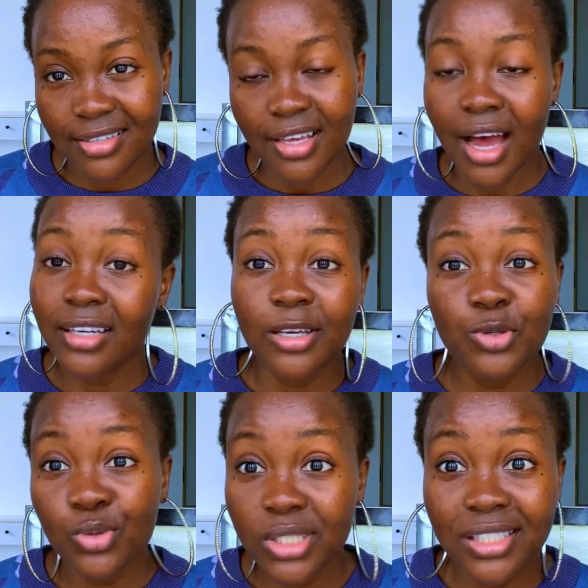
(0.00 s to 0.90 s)
and then
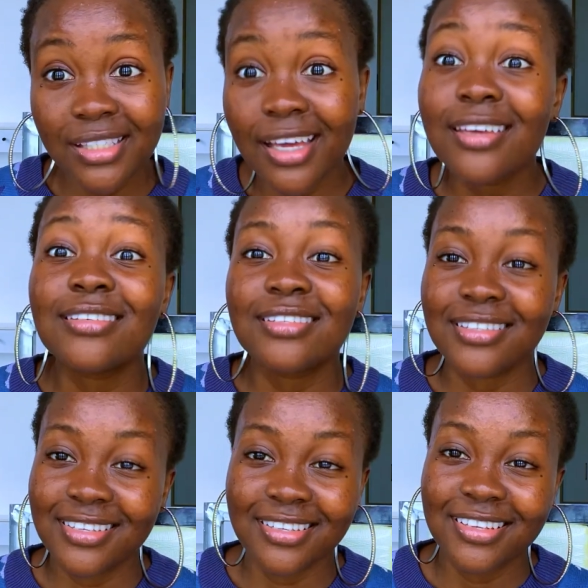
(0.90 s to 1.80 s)
schooling there
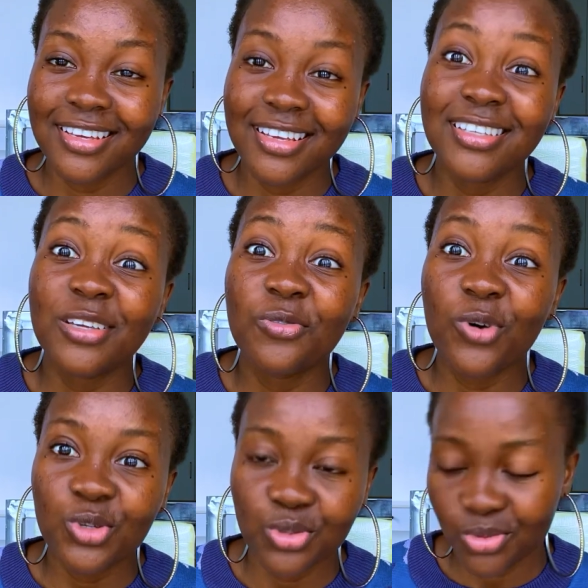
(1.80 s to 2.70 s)
is a
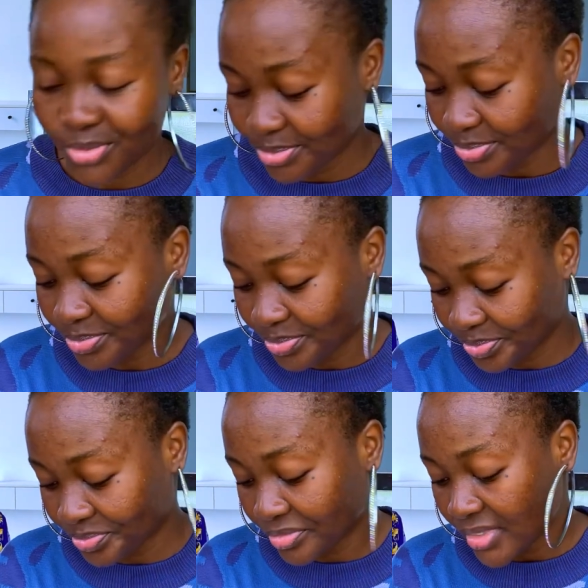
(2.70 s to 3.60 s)
fortune.
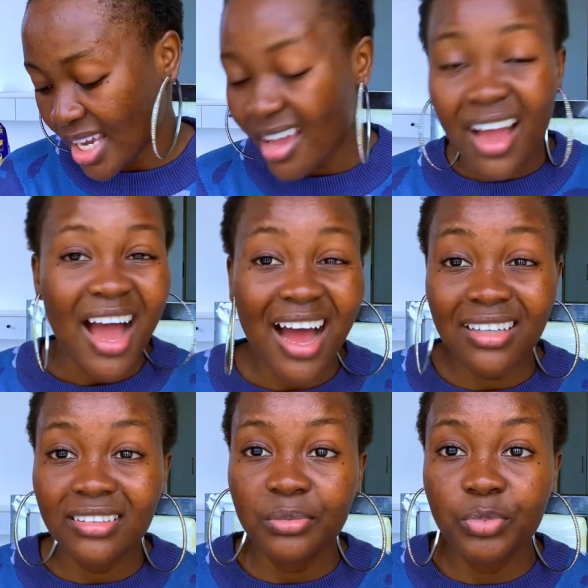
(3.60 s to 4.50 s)

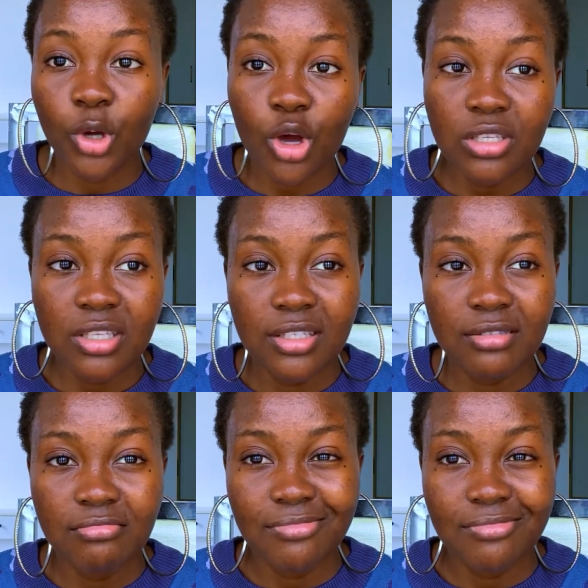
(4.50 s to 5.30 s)
And because